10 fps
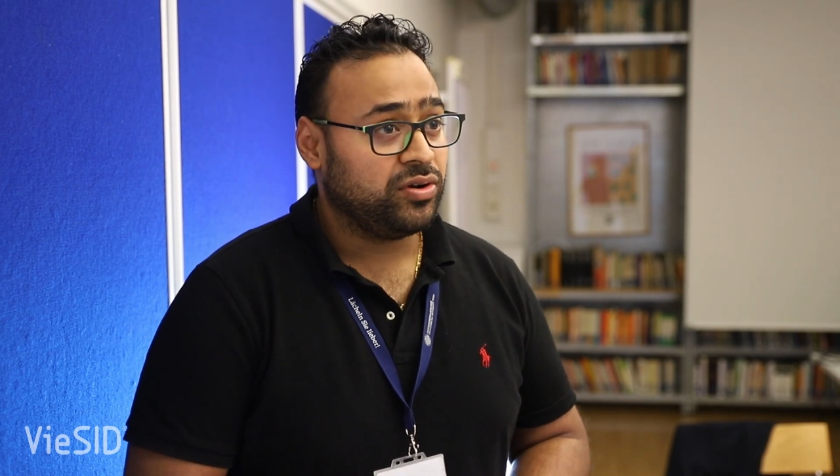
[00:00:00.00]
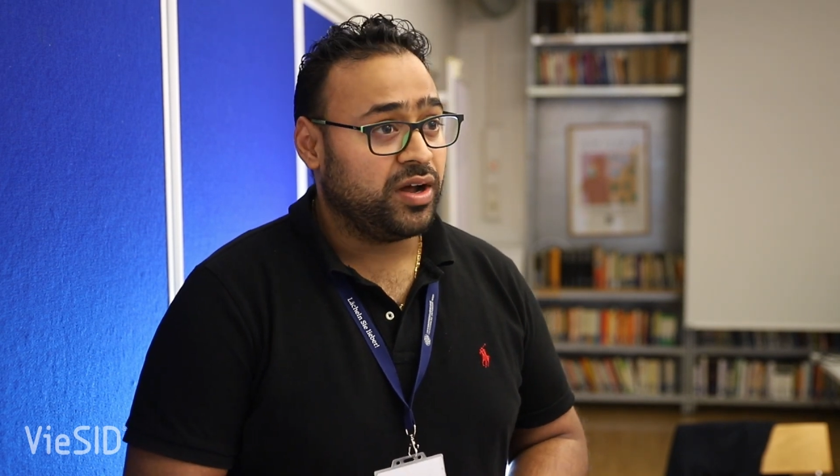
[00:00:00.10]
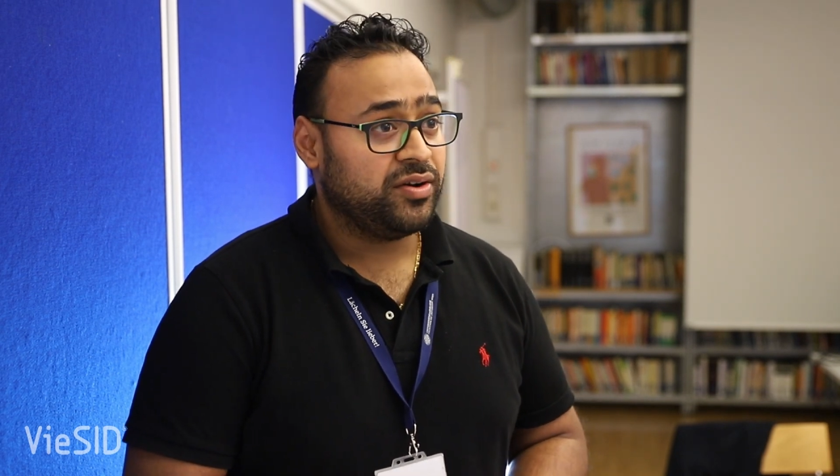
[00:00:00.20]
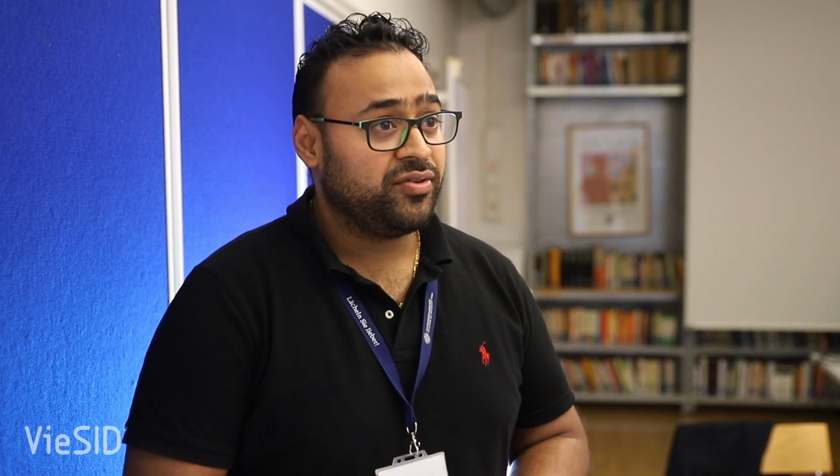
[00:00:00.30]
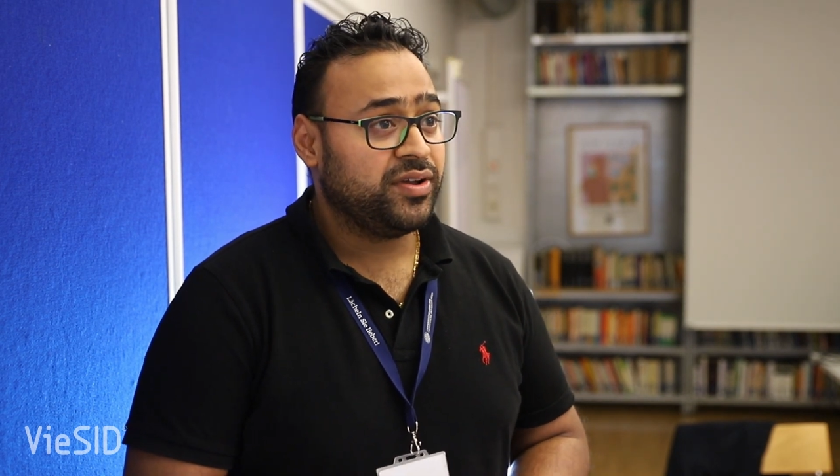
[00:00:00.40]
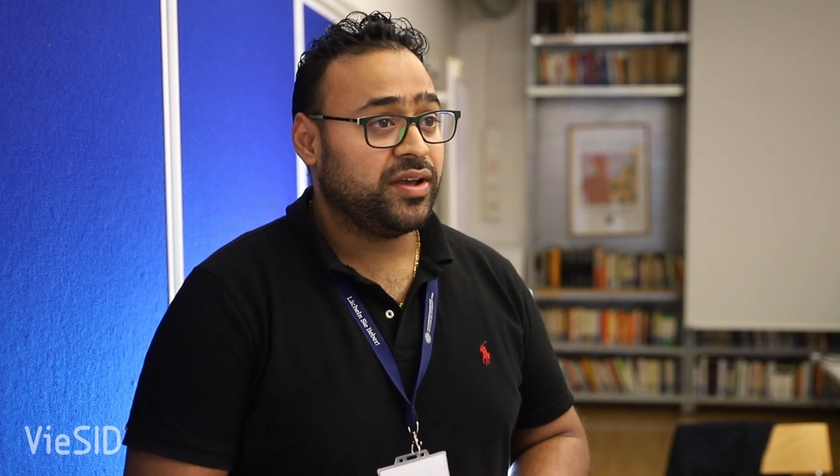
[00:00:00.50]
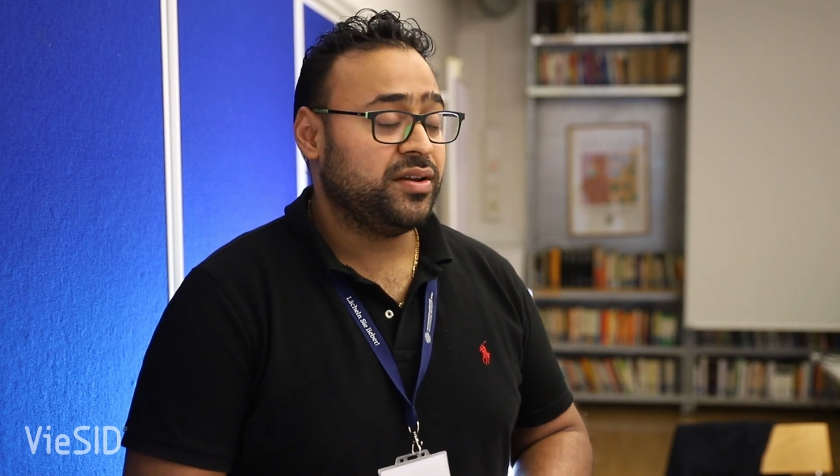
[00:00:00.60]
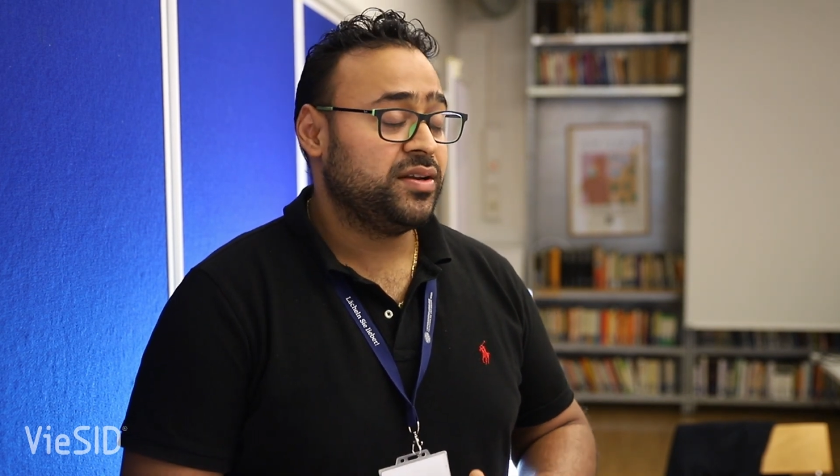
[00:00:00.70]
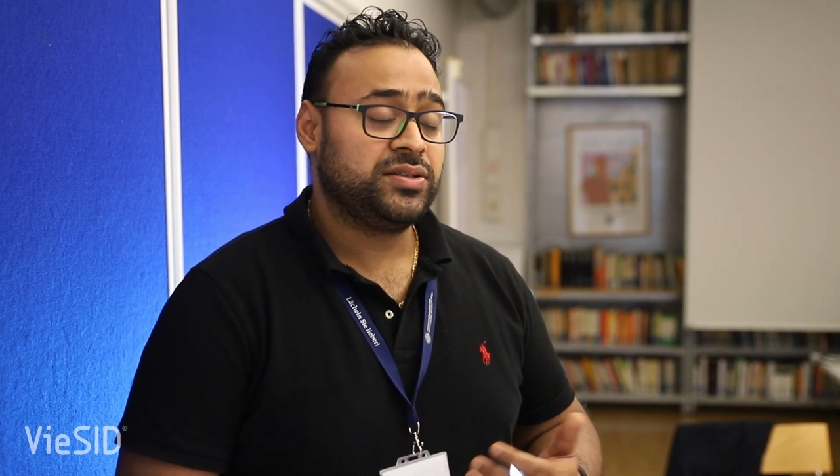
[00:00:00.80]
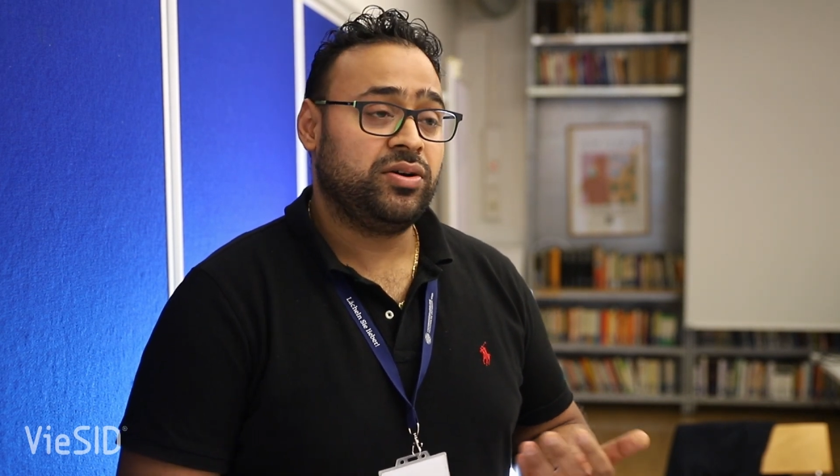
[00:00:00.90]
Landry and
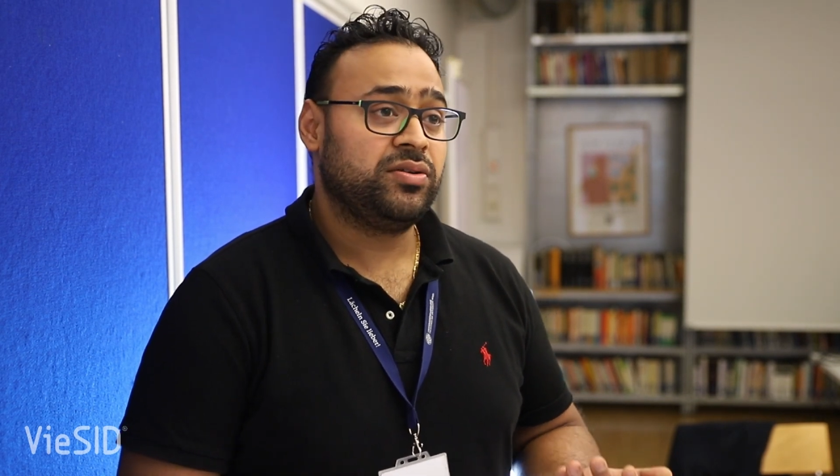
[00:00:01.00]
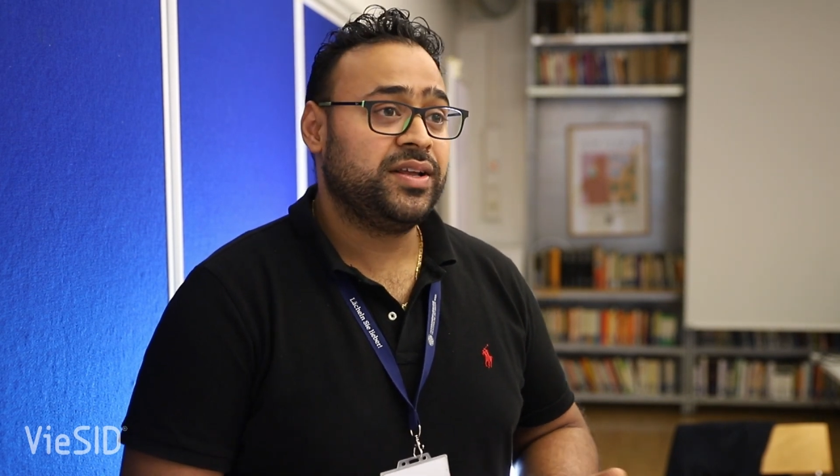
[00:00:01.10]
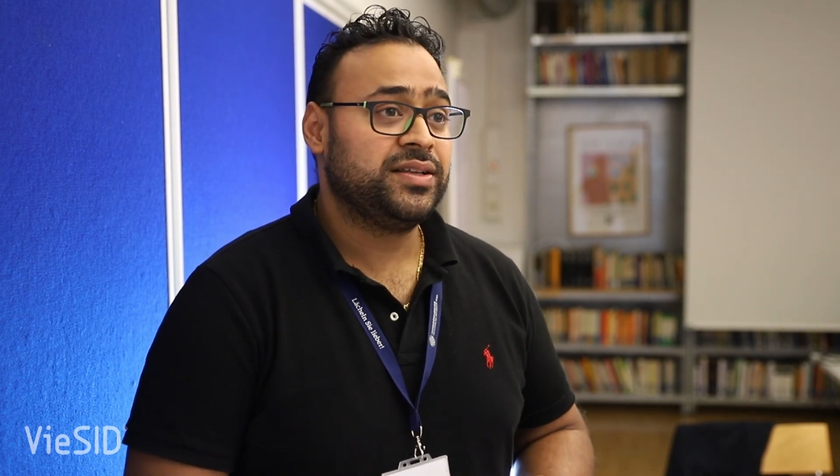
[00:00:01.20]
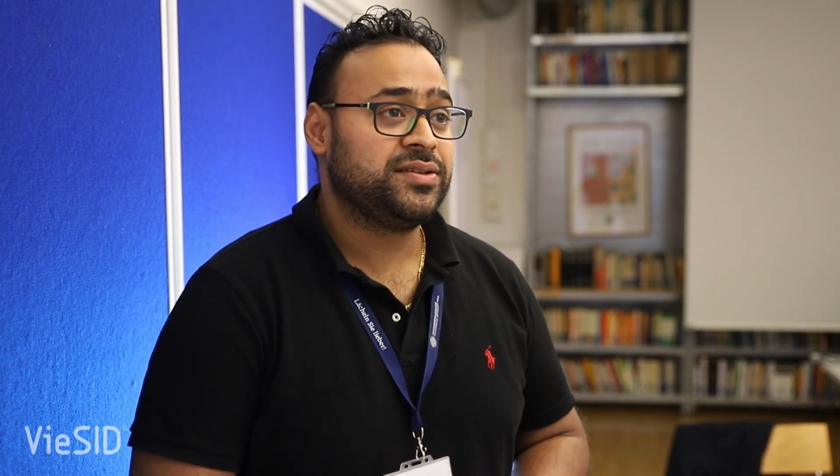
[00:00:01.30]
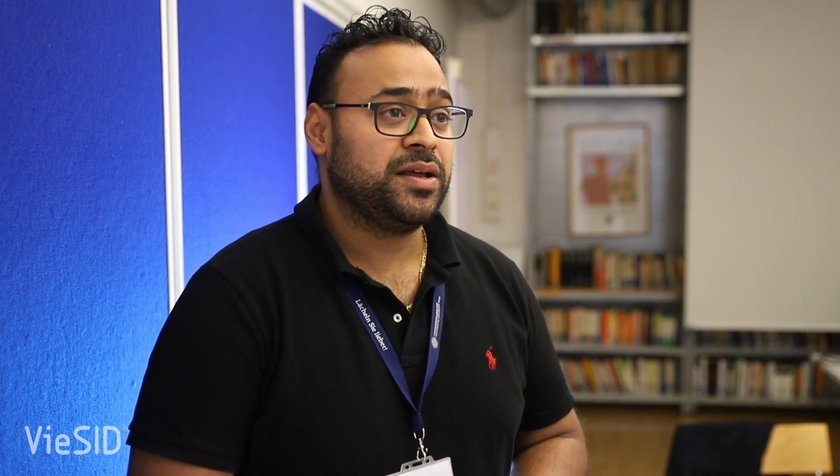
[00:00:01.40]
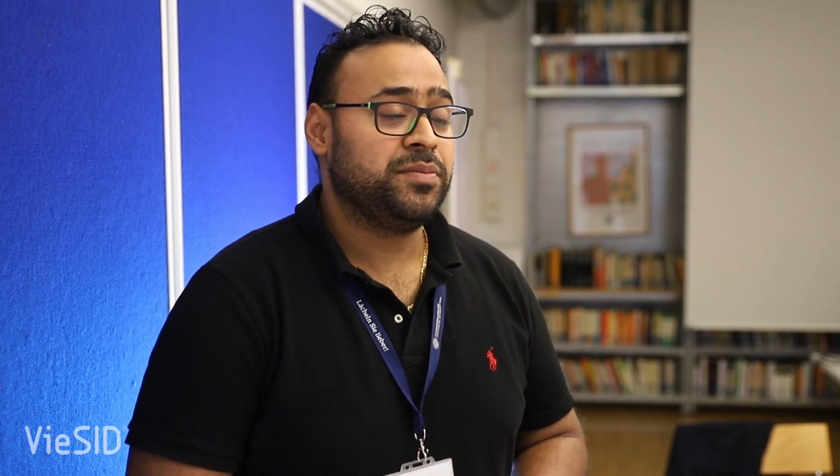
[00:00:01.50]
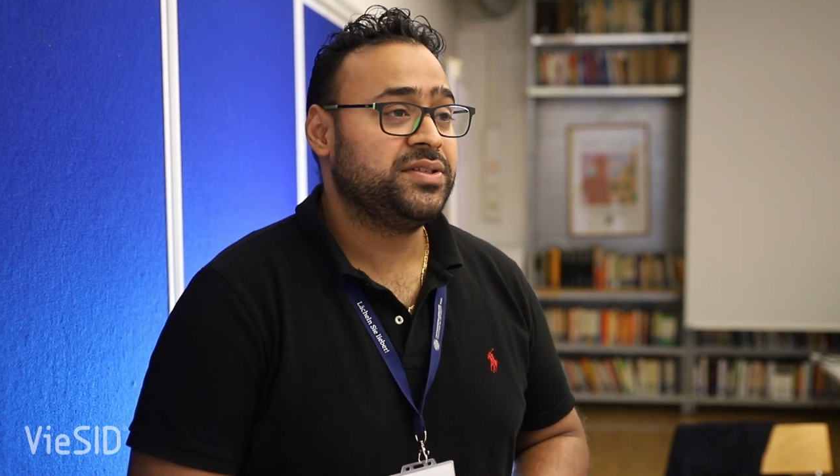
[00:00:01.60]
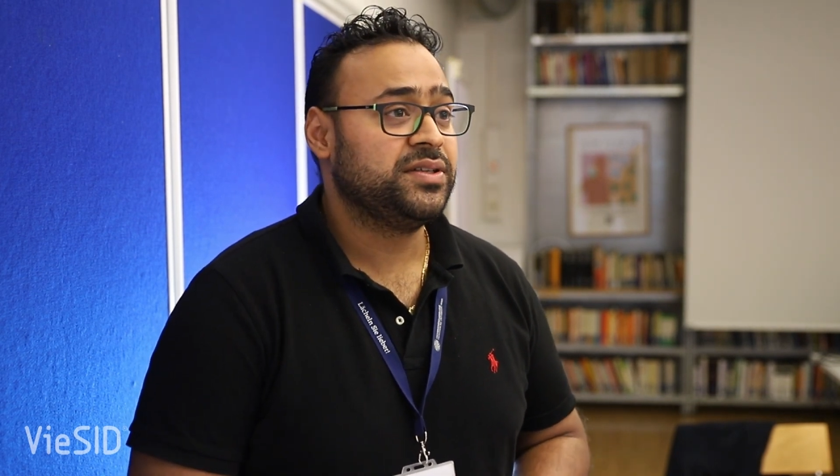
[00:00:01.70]
it's already established